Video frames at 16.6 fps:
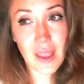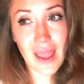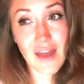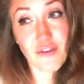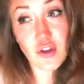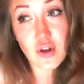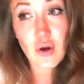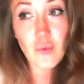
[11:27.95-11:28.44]

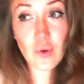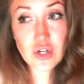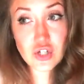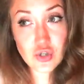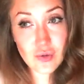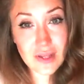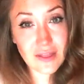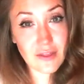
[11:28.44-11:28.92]
if you don't want
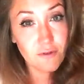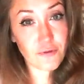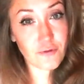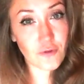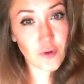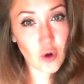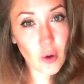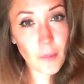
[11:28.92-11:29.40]
to read the
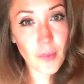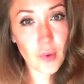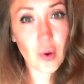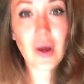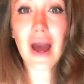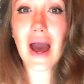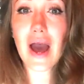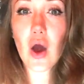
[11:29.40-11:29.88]
full
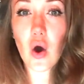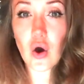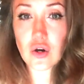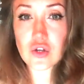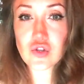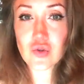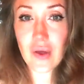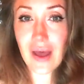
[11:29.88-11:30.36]
book, I
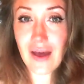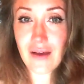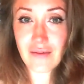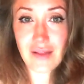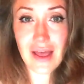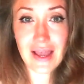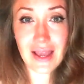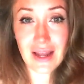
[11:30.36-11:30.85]
also
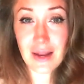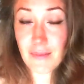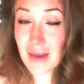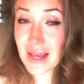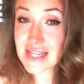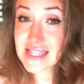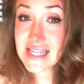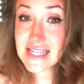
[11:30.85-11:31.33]
have like an
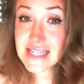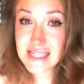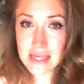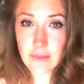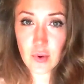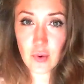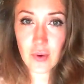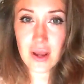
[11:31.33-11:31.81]
amazing
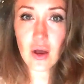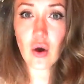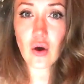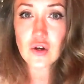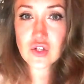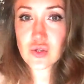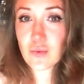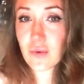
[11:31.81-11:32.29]
summary,
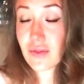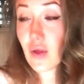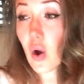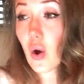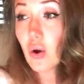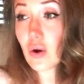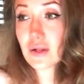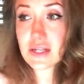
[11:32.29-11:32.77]
also with the
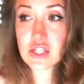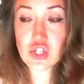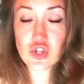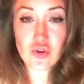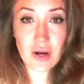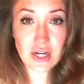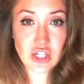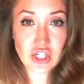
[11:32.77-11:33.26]
whole
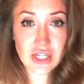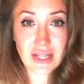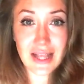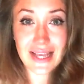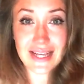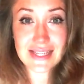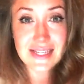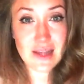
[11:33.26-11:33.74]
instruction,
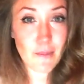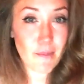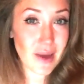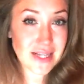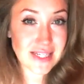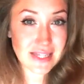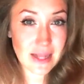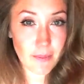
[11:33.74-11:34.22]
like a
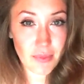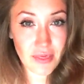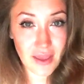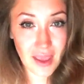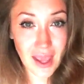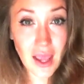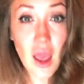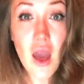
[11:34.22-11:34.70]
step-by-step
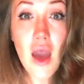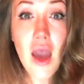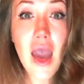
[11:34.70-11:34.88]
thing.